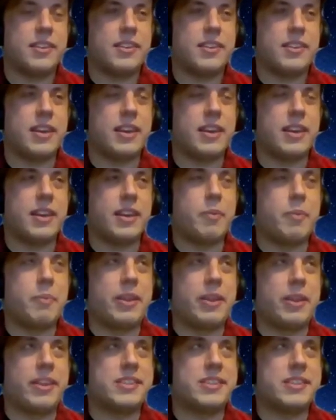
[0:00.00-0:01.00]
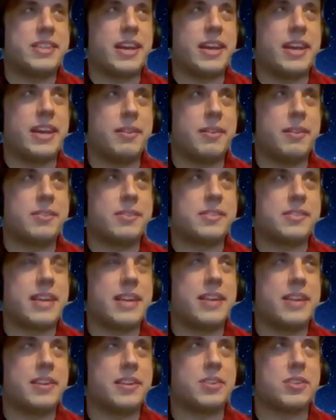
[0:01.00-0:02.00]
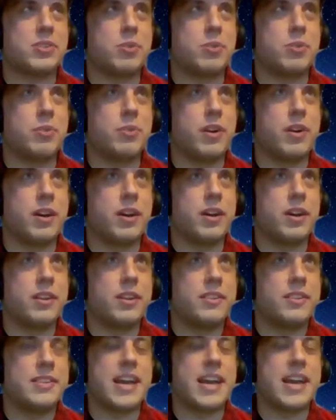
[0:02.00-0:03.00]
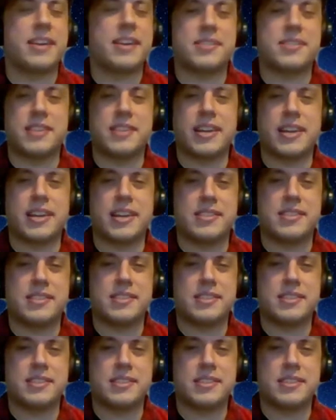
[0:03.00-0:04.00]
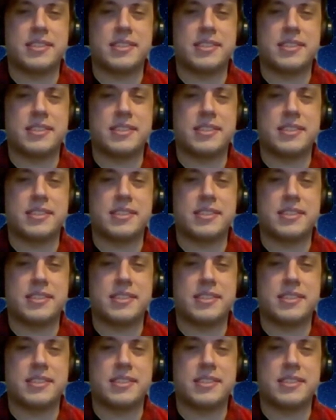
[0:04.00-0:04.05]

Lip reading: We mainly stay in touch through text, I guess,